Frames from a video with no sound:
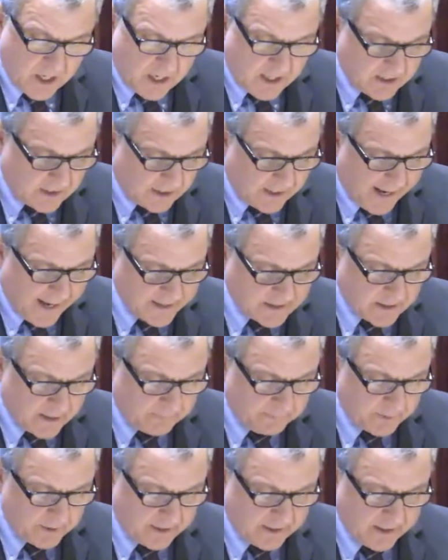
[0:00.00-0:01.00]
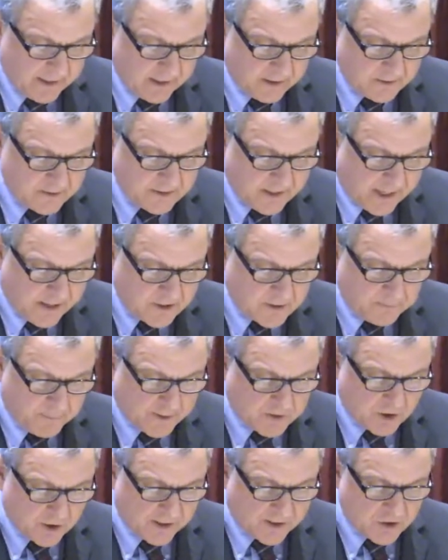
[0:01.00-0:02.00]
In the last couple of years, our
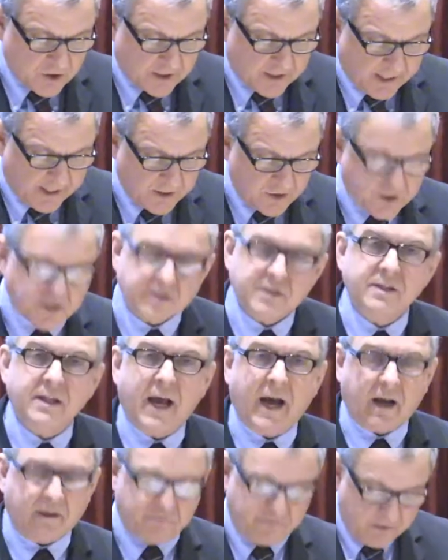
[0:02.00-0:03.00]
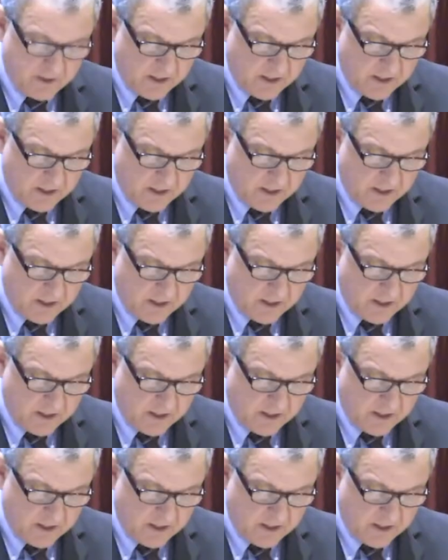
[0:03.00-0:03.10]
special education staff